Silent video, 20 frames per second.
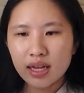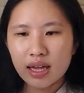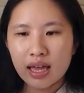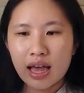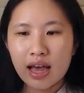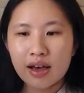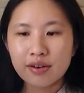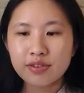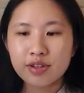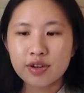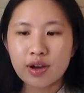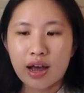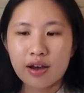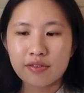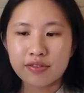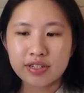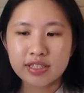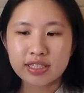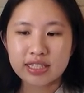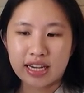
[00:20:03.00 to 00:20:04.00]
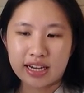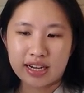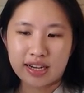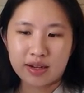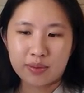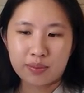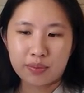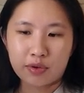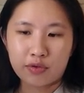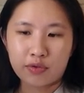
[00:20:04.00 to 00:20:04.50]
Have you ever
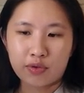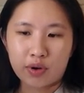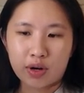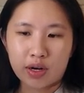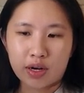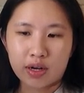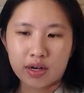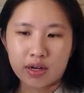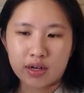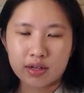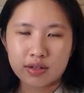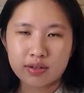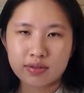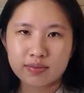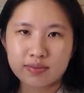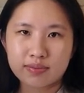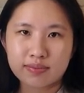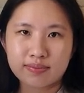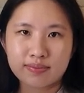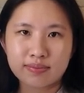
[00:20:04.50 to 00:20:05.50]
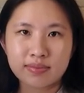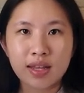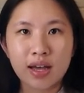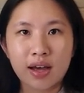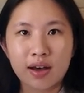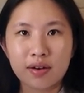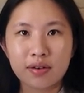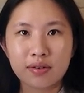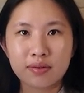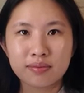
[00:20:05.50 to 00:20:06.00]
dated before?
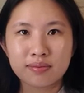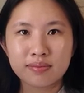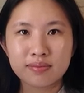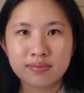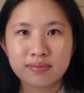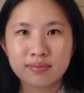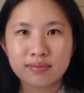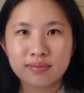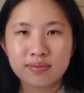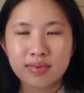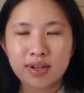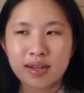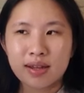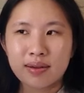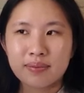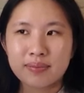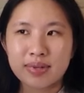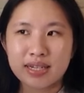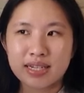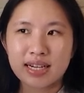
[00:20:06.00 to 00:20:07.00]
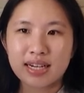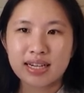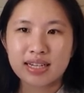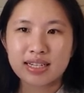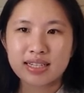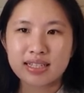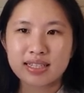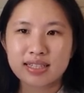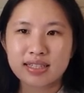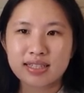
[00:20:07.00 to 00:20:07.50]
No.
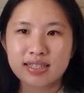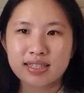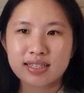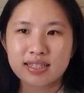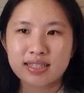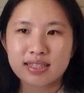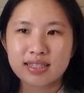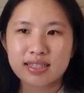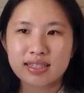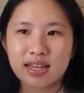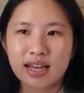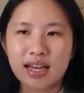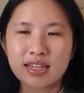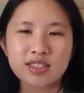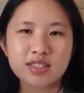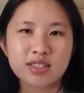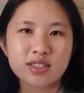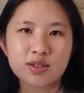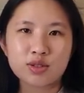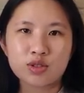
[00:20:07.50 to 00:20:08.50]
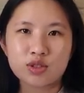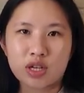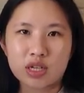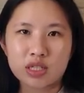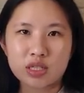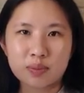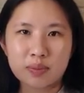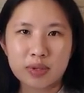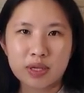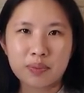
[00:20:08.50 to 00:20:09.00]
Because I just don't
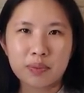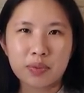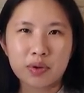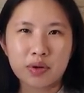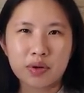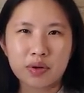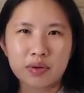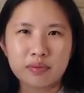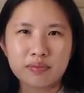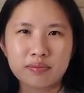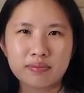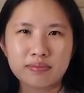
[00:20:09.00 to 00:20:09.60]
trust people.